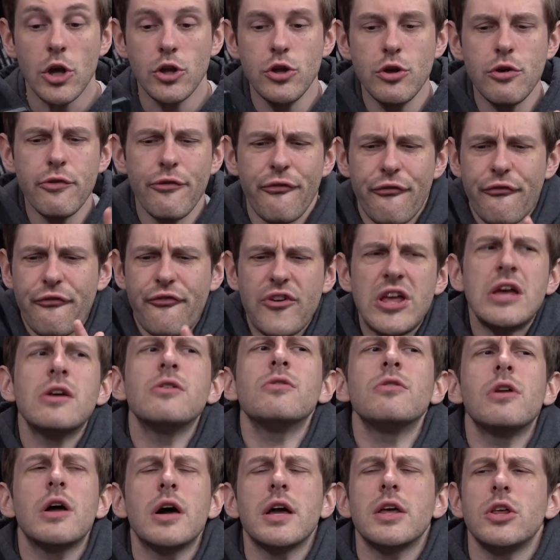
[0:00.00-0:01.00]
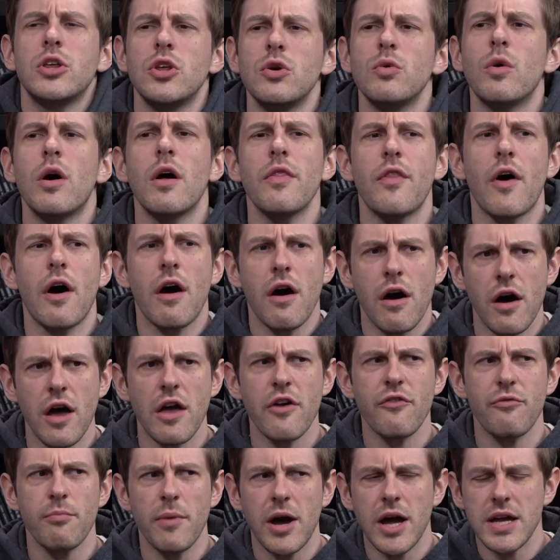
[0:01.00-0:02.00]
You feel like you are the
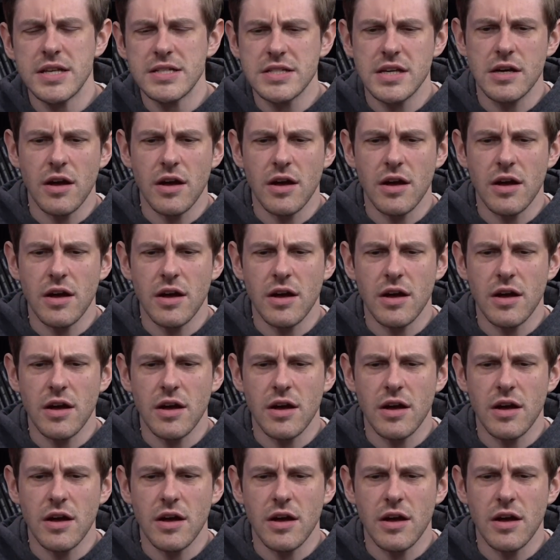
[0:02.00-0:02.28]
Hive Mind